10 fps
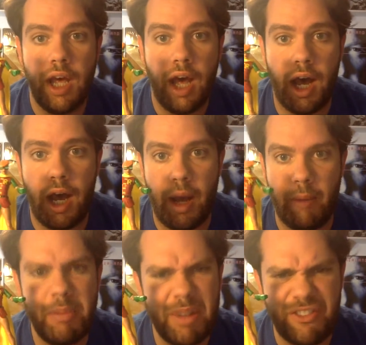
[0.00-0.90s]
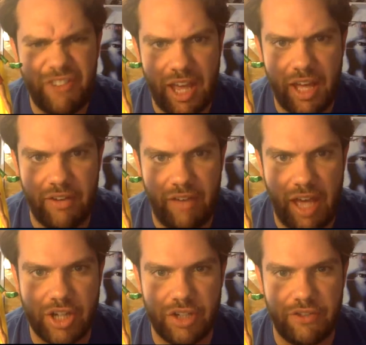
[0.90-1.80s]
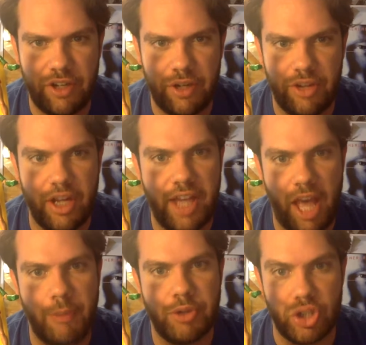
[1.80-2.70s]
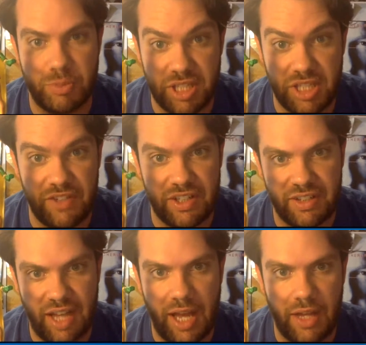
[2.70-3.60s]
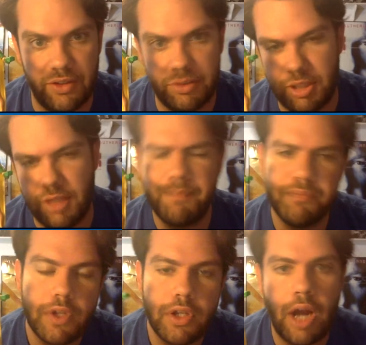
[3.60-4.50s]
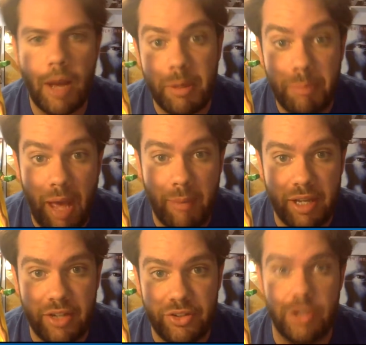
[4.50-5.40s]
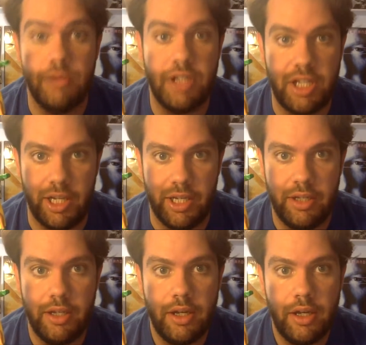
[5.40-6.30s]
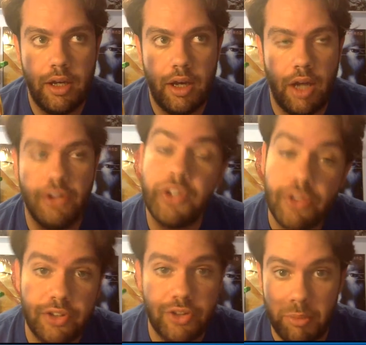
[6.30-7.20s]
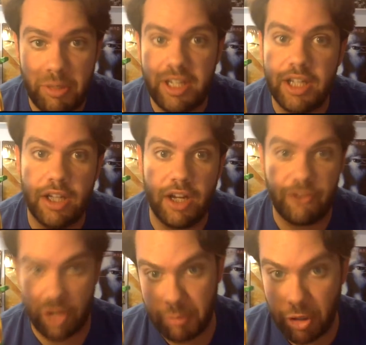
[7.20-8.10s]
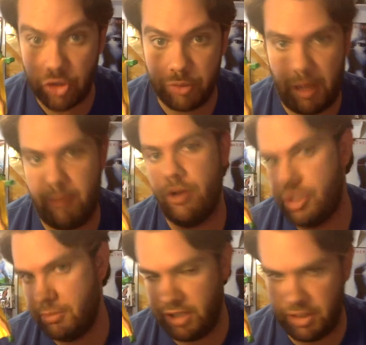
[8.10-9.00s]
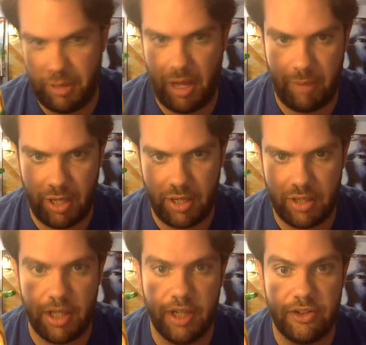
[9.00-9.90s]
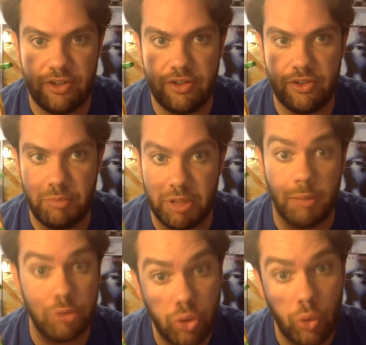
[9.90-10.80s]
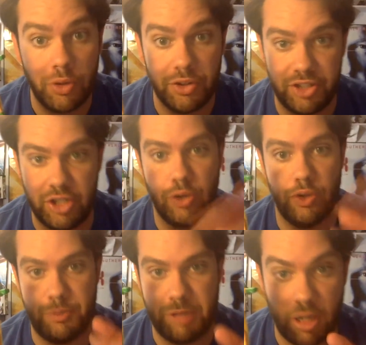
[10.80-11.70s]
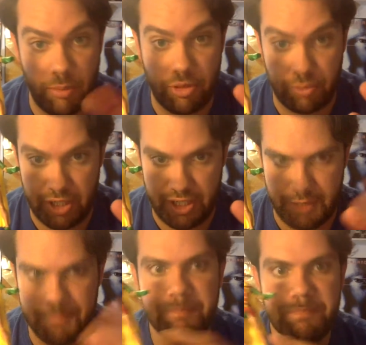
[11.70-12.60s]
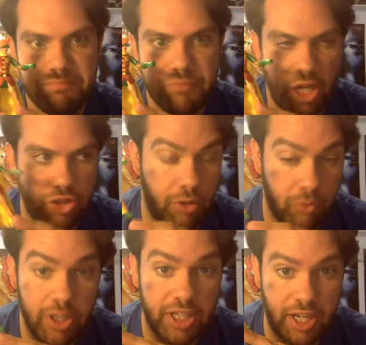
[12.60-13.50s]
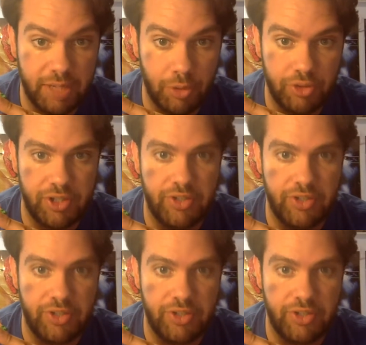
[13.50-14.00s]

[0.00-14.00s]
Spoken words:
I'm a big fan of action figures that capture specific styles. I mean, you know, how many Batmans do you need until they start making like Frank Miller's Batman or Jim Lee's Batman, and then it's becomes cool to see those become 3D. And so I really liked most of these